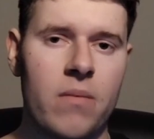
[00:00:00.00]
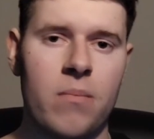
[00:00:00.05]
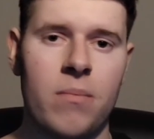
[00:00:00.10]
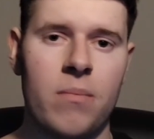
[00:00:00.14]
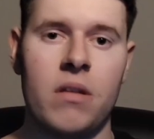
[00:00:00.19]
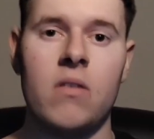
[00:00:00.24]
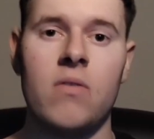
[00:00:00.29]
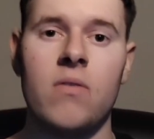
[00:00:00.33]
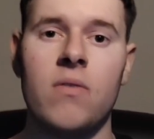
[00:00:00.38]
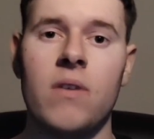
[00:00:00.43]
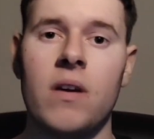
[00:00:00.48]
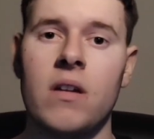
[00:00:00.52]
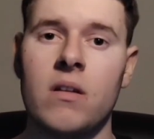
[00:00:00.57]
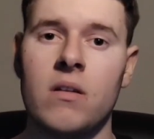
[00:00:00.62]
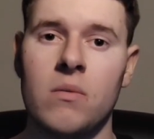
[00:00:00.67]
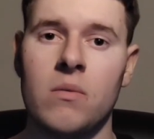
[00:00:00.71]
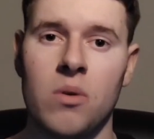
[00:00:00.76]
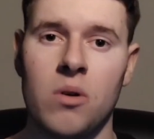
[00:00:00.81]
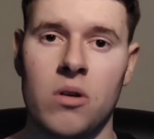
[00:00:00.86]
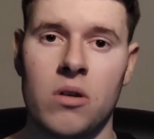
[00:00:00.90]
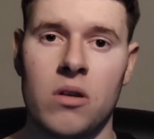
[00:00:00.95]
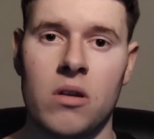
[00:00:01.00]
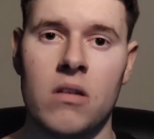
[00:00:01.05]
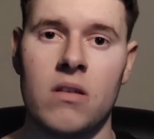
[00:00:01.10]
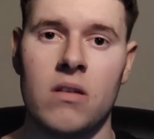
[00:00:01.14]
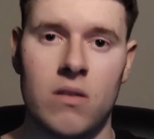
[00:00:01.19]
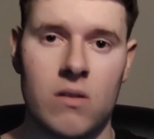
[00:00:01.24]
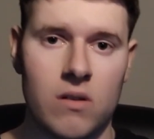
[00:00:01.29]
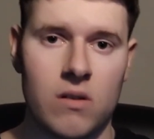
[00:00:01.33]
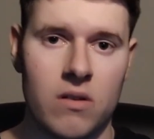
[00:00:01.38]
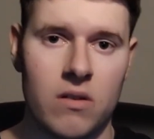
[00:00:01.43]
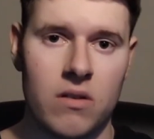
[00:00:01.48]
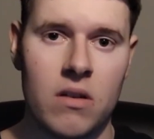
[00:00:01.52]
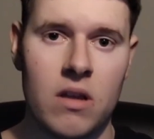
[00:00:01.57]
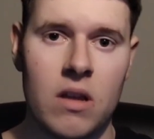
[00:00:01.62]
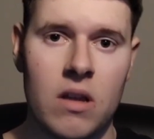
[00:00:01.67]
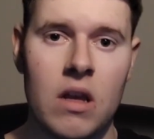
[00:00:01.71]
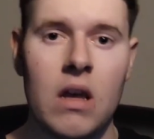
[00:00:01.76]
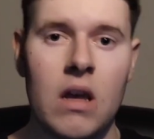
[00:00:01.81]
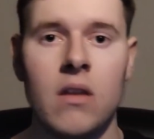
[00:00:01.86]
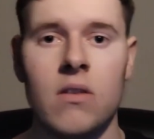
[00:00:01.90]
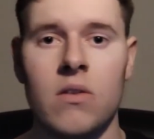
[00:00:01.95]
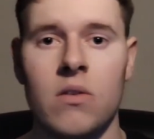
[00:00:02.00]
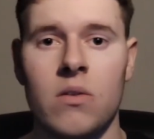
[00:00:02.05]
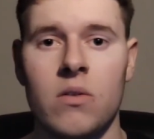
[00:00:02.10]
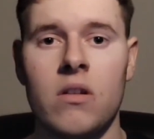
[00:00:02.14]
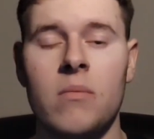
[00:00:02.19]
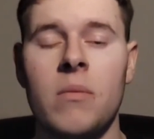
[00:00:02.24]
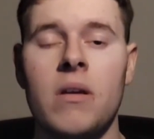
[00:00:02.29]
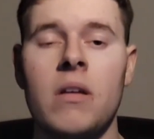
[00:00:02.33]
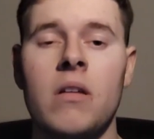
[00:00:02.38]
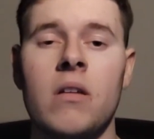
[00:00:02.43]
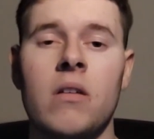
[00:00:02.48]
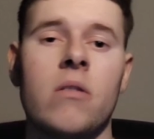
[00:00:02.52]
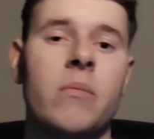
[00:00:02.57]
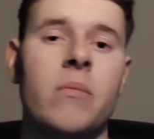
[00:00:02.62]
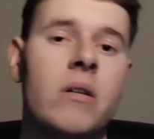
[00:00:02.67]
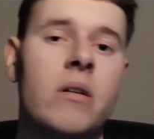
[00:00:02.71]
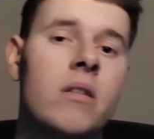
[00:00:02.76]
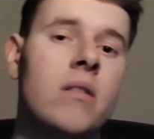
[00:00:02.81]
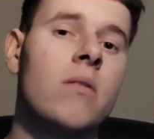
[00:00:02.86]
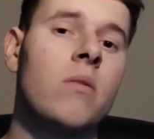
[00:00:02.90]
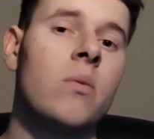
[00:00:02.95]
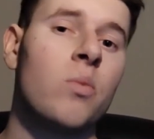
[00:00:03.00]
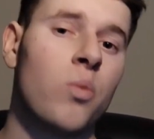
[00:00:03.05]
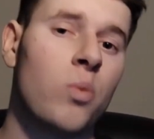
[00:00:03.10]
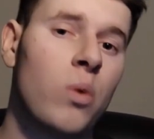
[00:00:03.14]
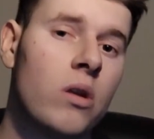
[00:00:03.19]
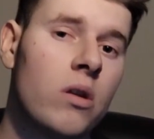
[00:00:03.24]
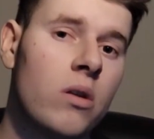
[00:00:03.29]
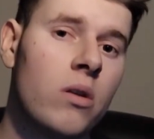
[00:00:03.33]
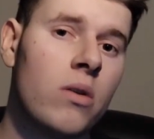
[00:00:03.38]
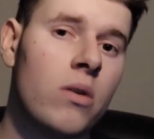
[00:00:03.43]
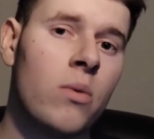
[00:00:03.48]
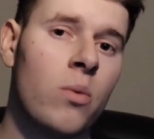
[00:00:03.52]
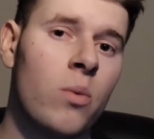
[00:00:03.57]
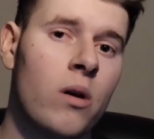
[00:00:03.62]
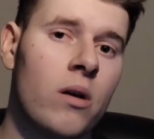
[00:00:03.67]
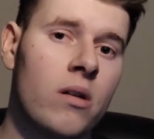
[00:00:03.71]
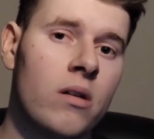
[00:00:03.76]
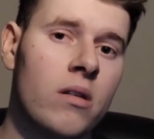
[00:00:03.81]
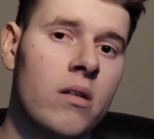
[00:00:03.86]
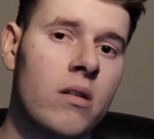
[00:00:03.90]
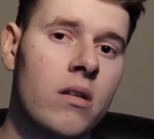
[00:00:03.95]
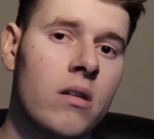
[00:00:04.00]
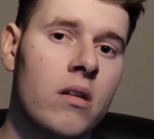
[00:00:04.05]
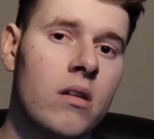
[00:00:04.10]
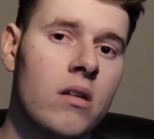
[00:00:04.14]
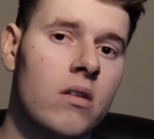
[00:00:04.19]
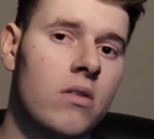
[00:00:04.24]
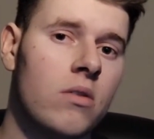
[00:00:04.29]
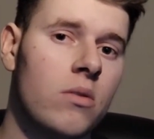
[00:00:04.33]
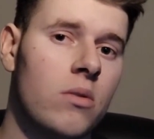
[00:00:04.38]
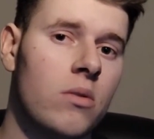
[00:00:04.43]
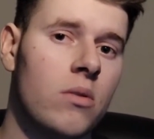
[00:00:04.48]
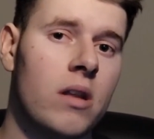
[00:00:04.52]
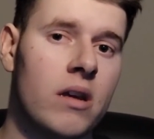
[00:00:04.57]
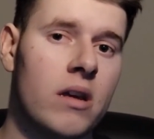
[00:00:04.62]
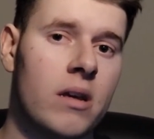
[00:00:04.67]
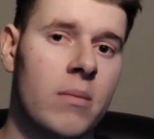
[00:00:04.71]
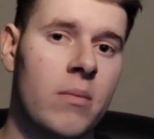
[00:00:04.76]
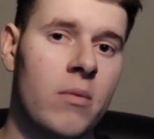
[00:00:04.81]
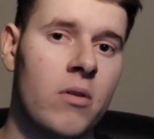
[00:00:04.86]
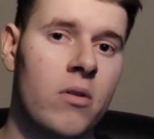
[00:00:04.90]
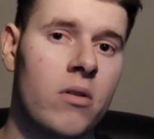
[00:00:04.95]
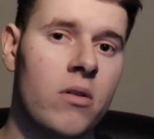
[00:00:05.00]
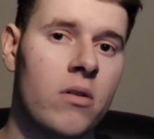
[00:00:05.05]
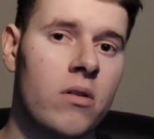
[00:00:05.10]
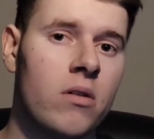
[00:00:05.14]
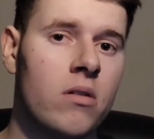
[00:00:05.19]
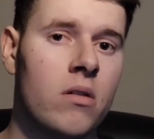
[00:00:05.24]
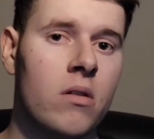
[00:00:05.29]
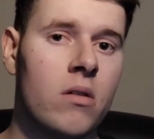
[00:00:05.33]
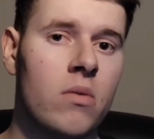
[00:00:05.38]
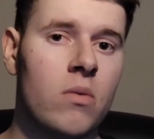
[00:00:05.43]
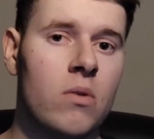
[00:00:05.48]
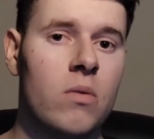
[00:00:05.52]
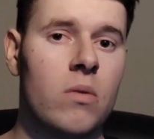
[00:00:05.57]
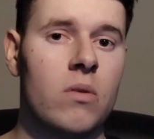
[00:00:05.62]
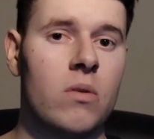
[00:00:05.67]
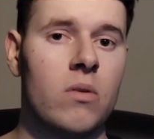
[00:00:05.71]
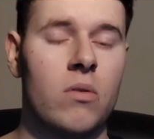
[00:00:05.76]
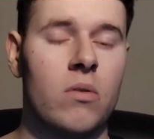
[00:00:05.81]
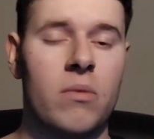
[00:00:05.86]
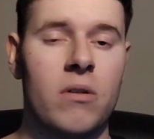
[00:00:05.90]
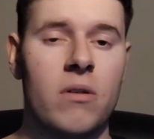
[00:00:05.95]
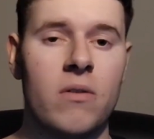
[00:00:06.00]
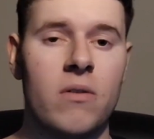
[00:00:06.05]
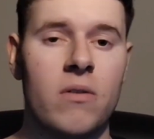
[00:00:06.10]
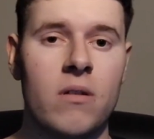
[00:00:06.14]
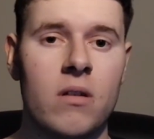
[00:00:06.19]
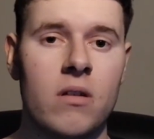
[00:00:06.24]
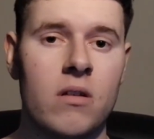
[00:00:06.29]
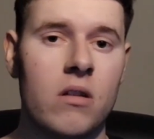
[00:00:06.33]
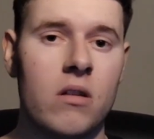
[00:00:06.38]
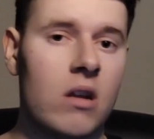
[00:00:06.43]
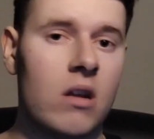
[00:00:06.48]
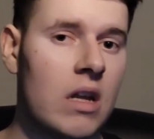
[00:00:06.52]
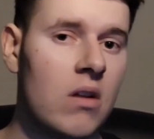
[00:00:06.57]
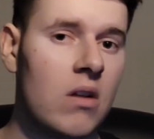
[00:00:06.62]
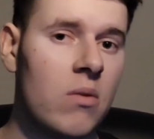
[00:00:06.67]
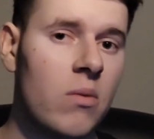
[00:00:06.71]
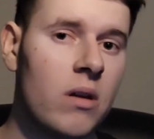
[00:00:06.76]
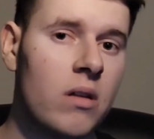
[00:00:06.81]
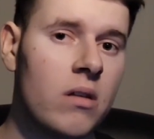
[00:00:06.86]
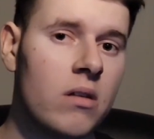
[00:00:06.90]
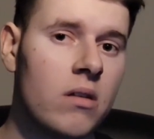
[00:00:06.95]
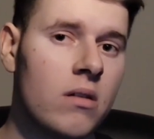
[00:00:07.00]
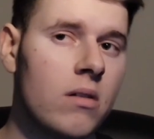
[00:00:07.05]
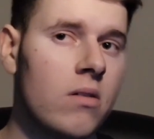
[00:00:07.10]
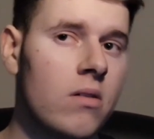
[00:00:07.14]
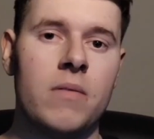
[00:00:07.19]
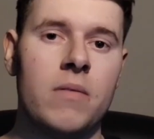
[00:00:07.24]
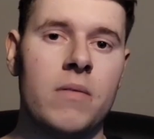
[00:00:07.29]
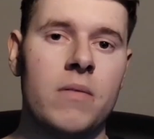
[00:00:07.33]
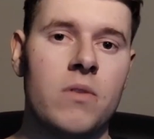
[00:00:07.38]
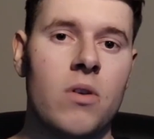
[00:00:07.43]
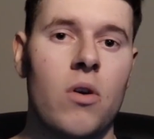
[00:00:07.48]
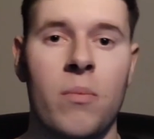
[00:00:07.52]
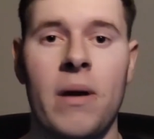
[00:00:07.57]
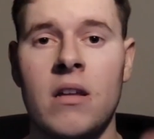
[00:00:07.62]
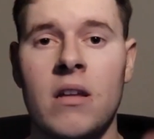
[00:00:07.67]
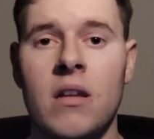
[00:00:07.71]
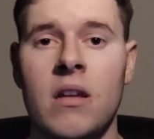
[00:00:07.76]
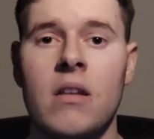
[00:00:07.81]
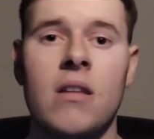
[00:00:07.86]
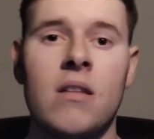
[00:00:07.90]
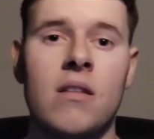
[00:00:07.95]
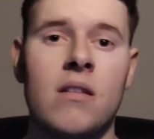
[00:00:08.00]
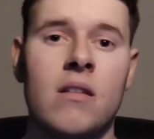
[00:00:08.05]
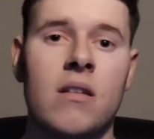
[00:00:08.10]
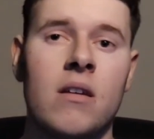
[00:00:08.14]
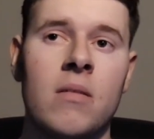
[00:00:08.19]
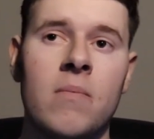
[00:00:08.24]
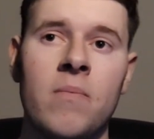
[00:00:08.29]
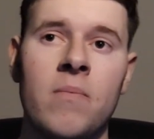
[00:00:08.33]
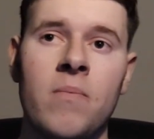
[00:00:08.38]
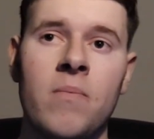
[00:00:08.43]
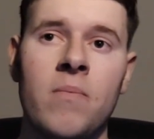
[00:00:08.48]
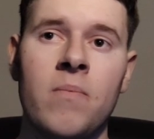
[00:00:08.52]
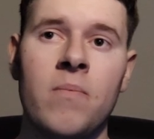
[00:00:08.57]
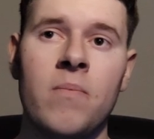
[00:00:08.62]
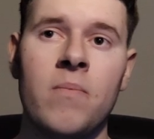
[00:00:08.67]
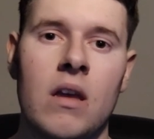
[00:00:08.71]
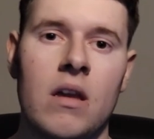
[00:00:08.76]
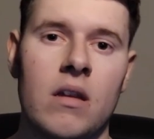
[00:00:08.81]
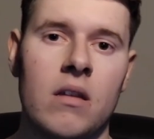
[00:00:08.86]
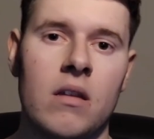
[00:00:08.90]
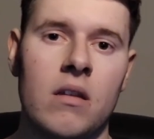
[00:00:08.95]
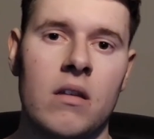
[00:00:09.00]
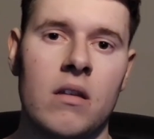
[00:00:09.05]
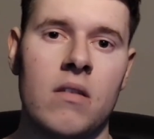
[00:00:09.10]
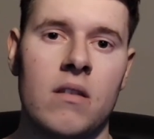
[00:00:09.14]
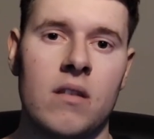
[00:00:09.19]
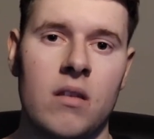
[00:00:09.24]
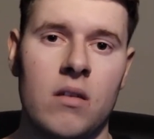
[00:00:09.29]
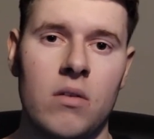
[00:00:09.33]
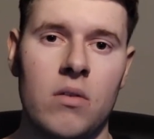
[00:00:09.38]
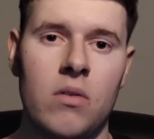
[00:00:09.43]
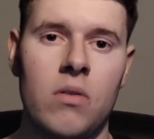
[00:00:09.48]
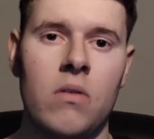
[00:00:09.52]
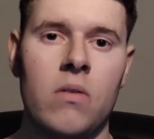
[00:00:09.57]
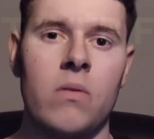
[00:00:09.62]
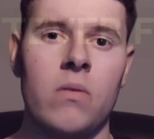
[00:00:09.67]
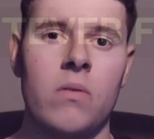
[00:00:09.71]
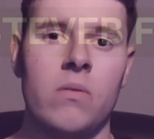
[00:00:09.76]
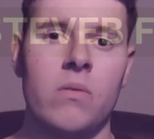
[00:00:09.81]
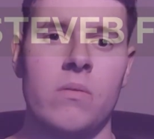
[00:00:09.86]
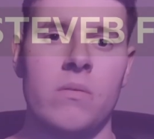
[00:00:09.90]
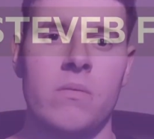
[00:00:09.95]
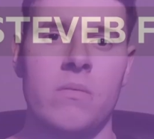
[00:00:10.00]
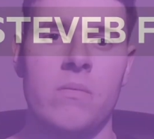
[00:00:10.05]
but the final word is yours. So tell me in comments which one do you like more? Which one do you prefer? The real one or mine redesign? And see you soon.